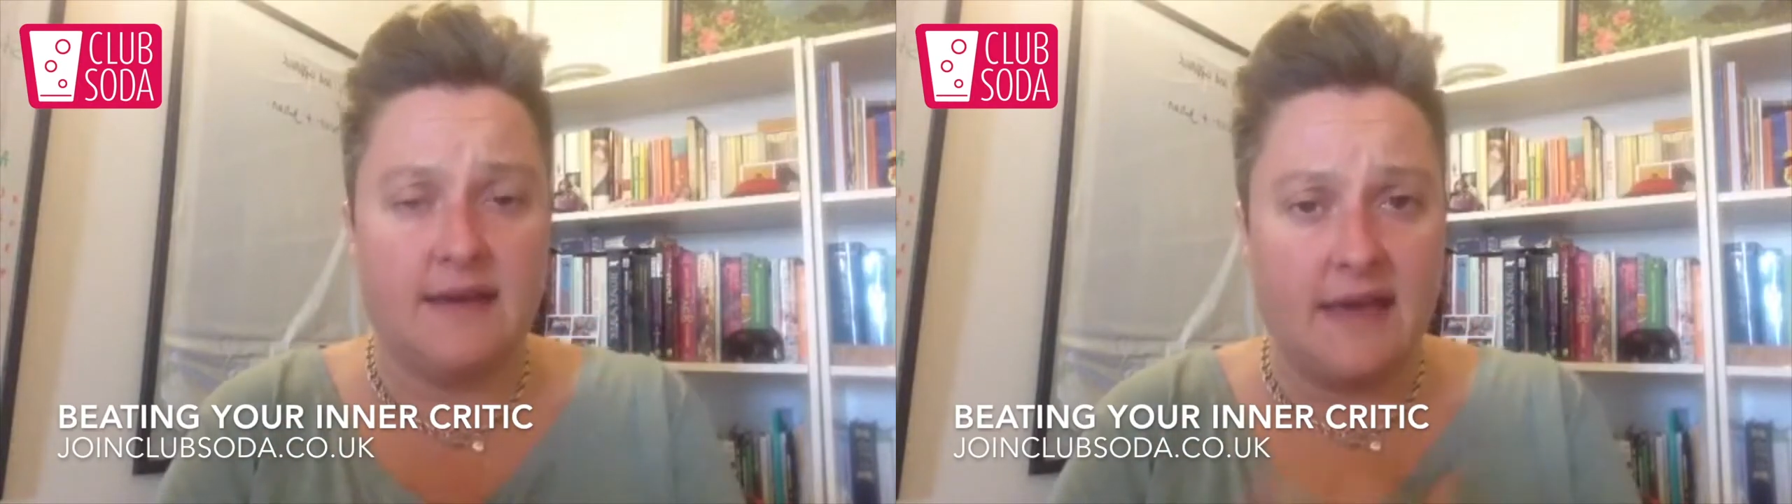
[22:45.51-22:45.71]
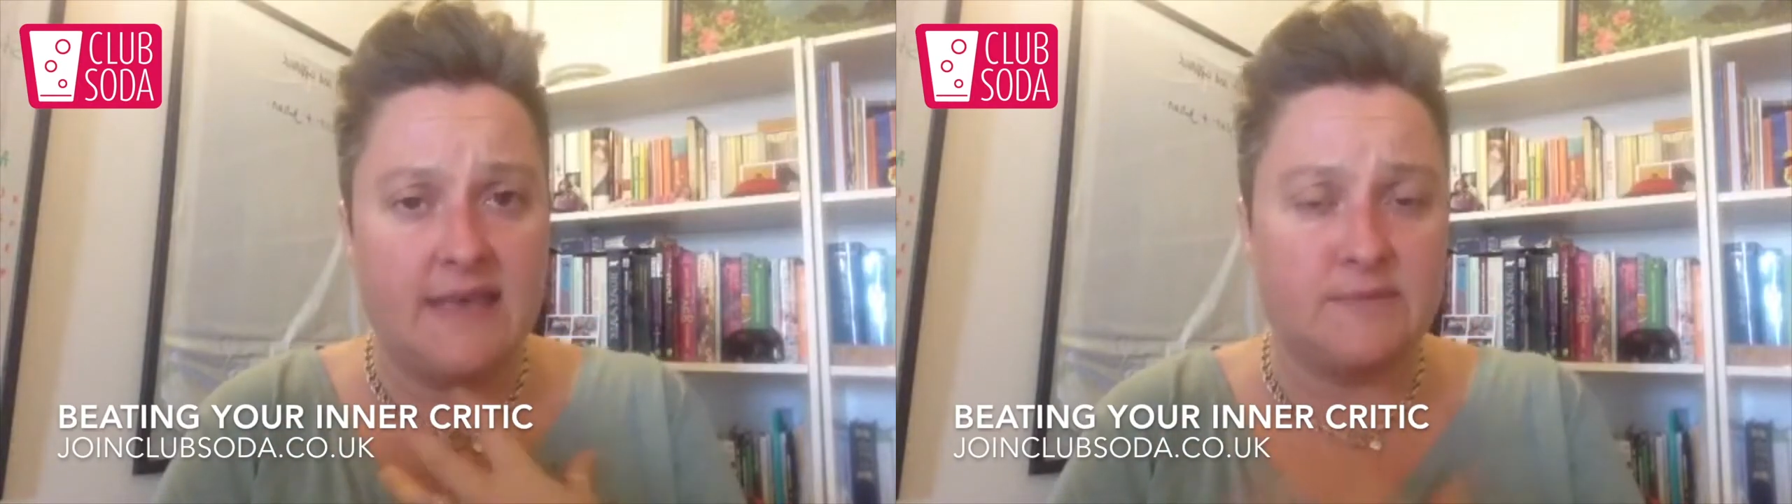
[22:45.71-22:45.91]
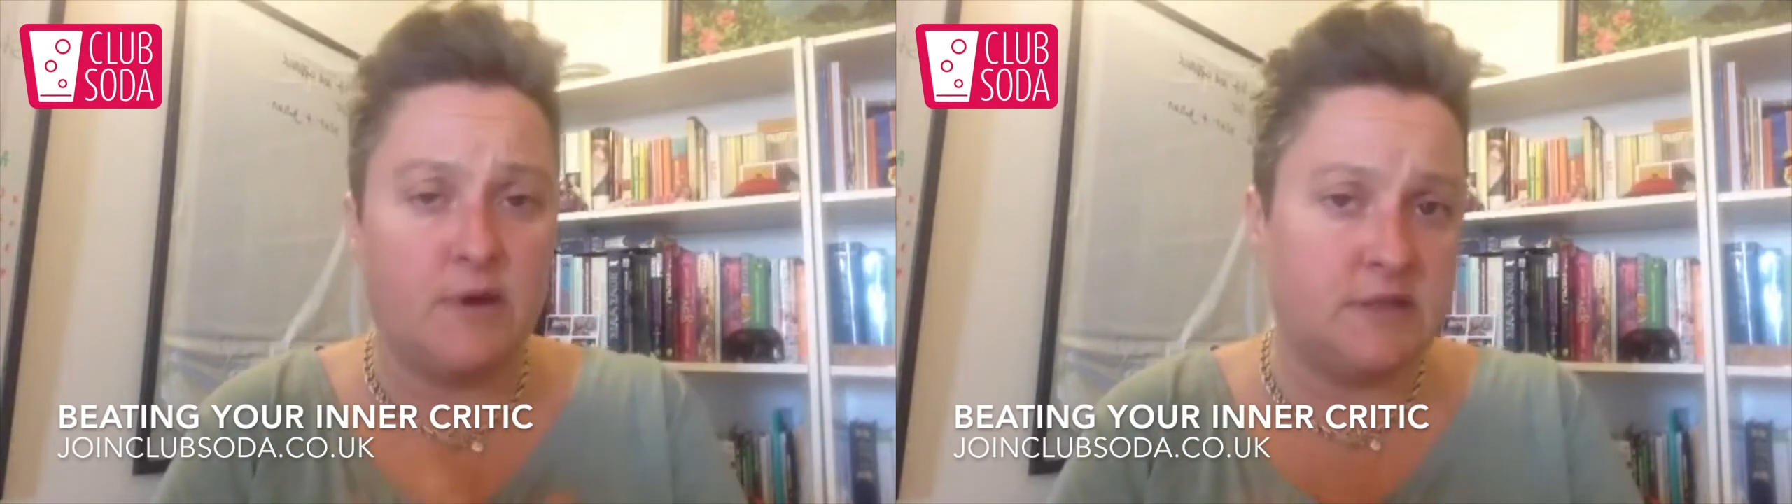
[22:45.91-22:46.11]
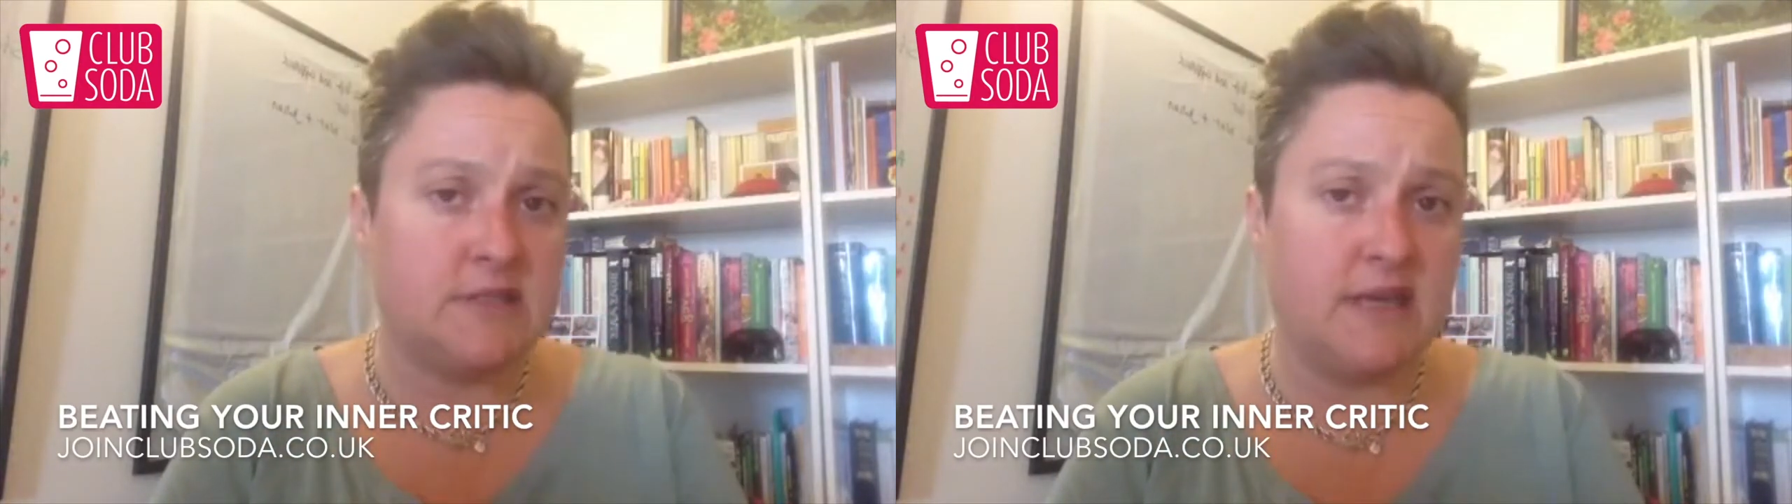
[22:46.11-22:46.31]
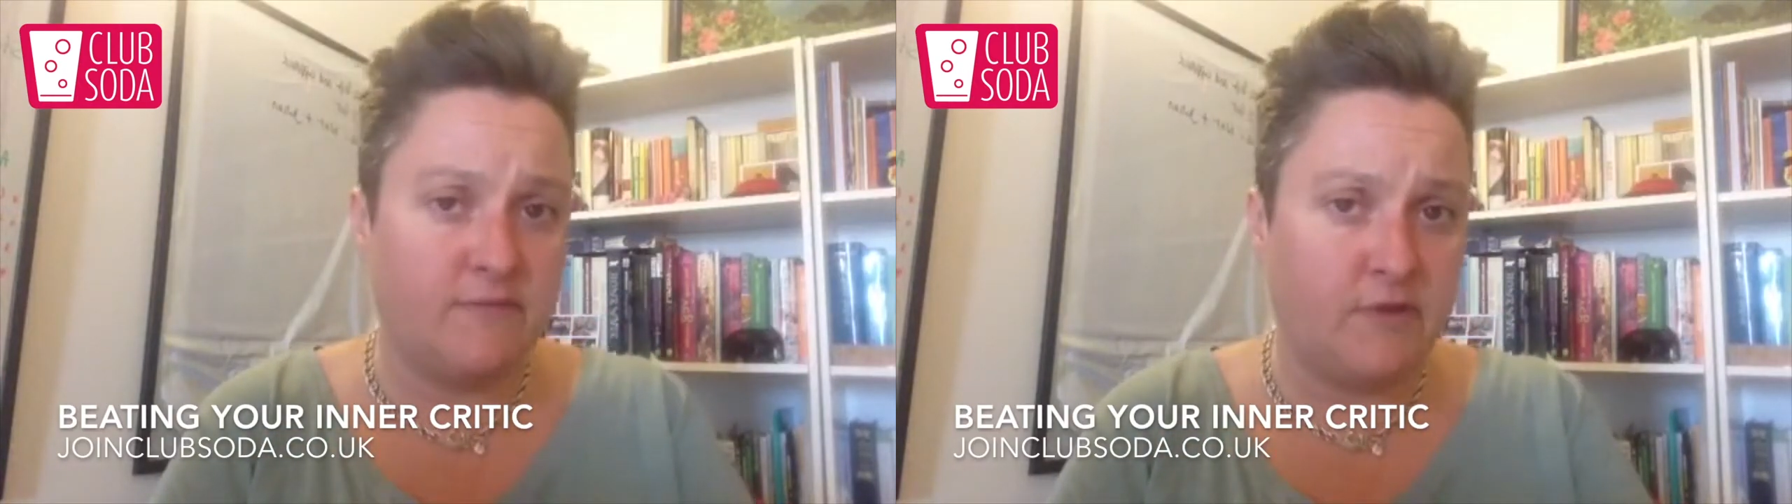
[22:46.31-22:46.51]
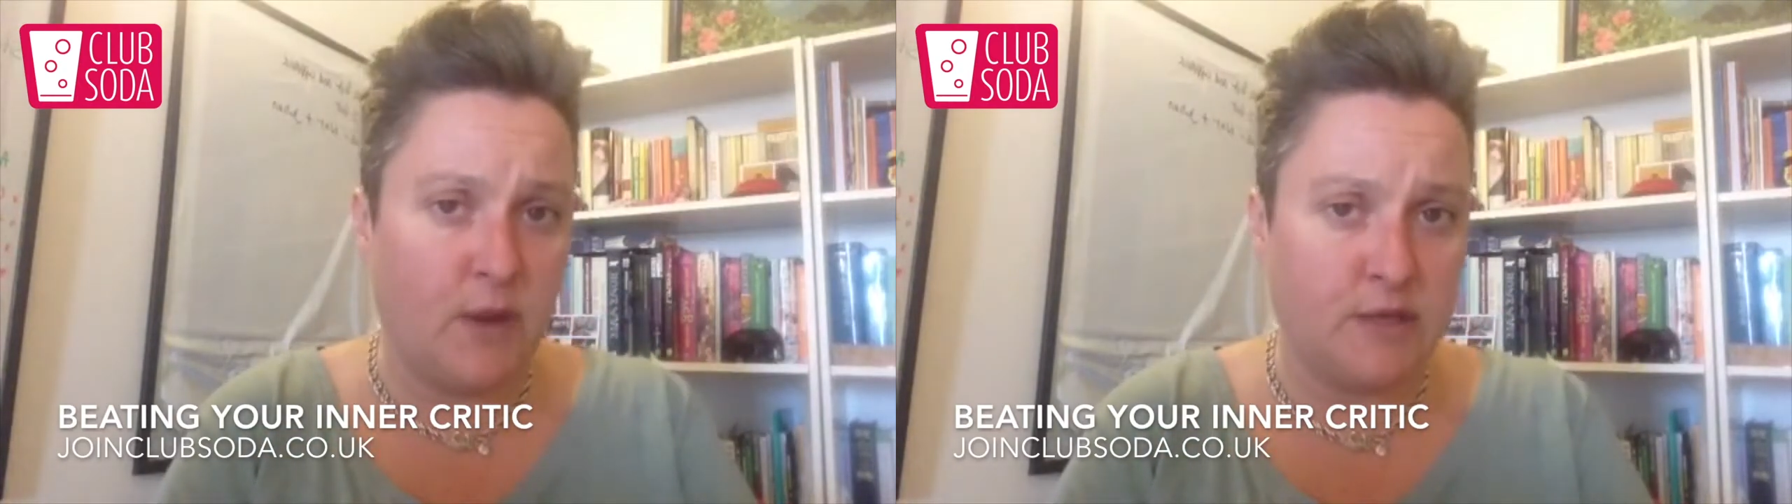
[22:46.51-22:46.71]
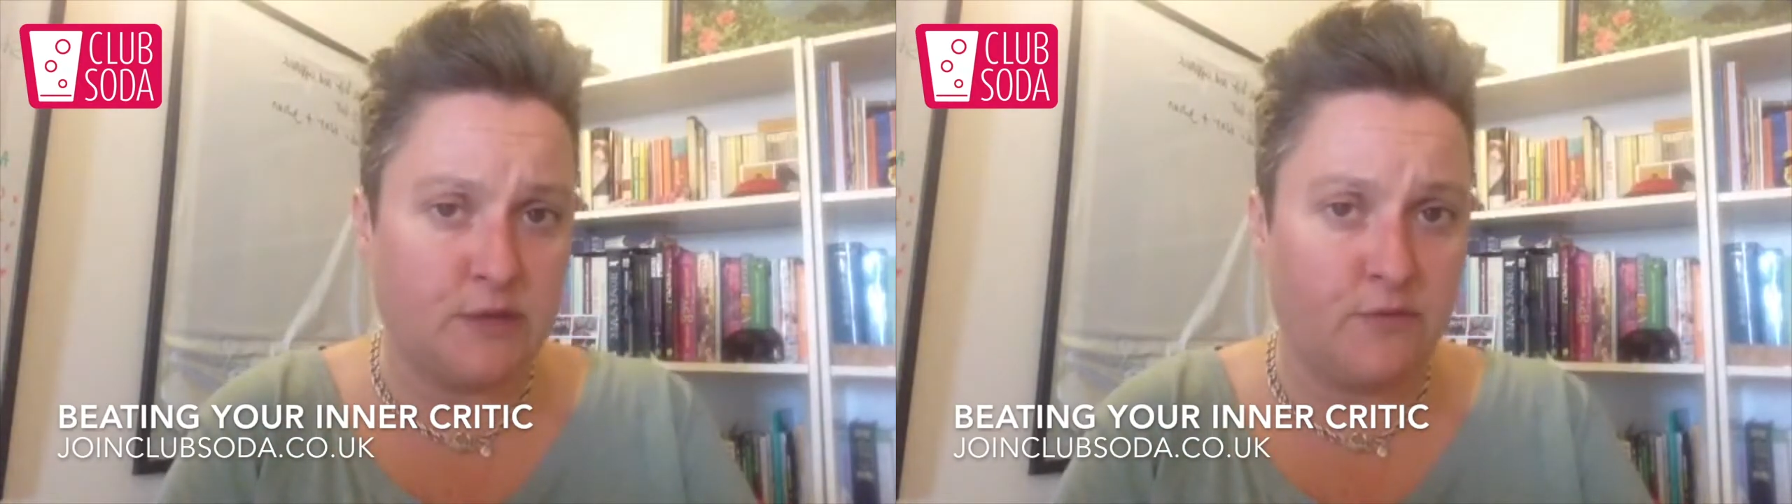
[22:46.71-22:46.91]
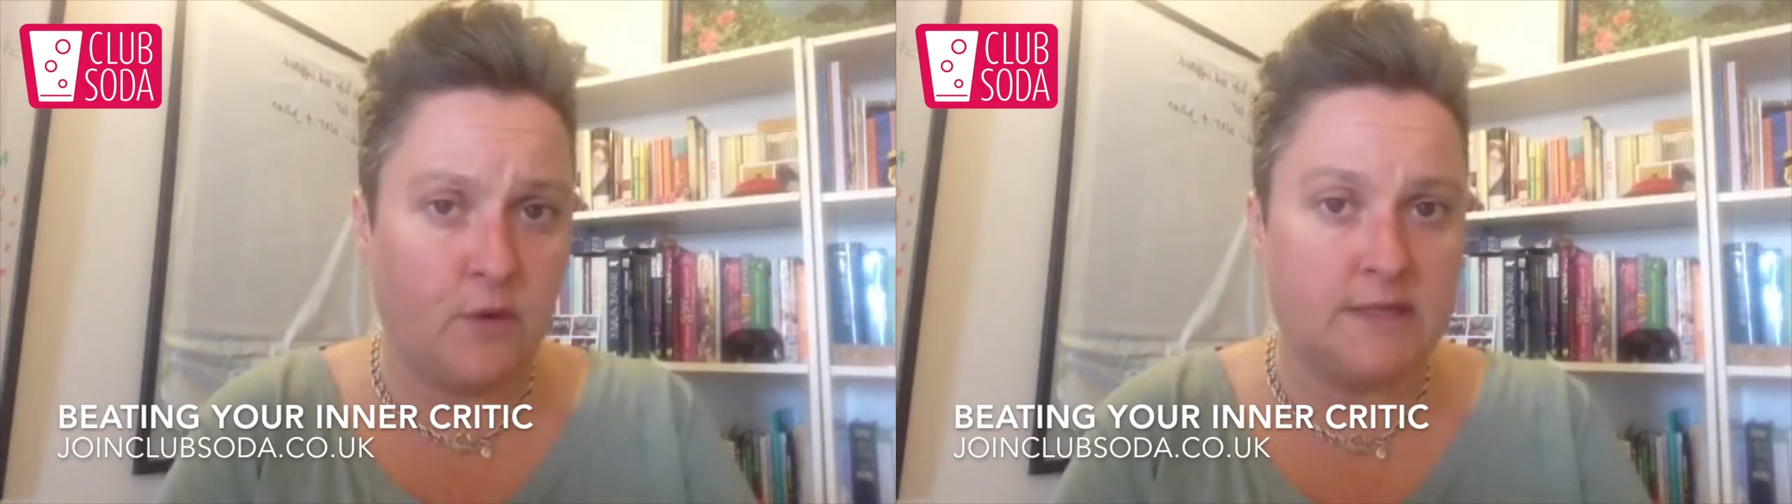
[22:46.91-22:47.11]
is the most influential
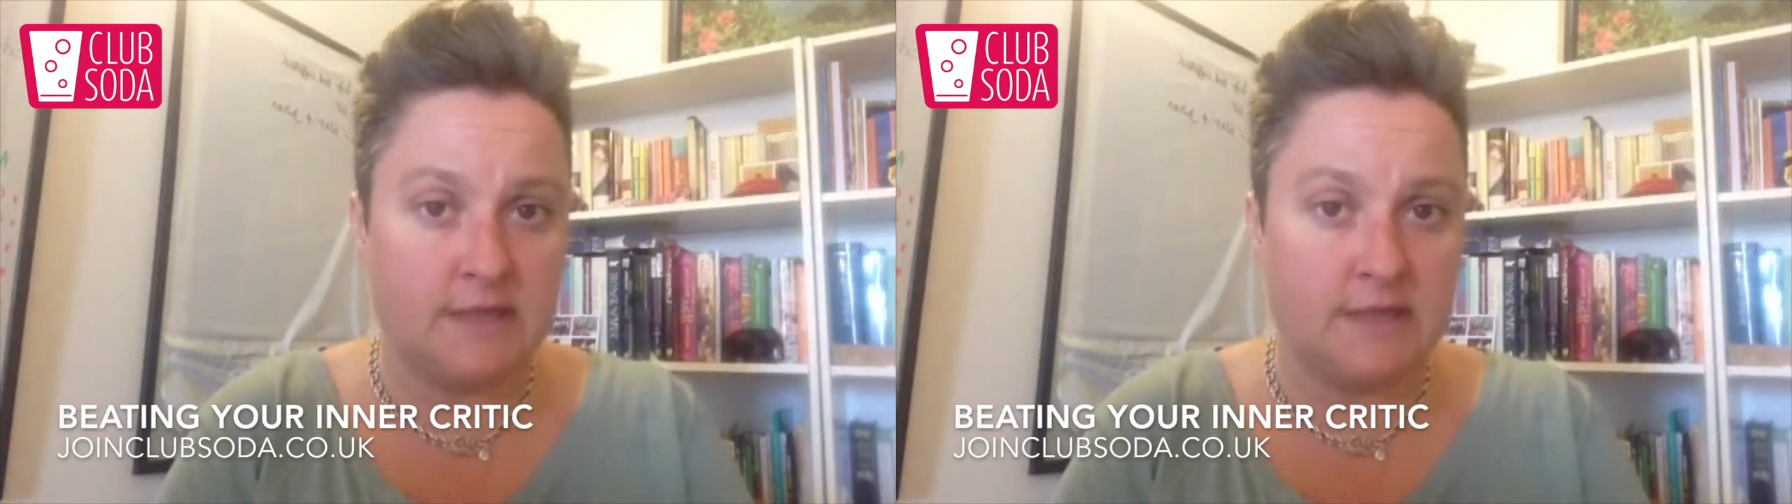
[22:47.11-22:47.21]
voice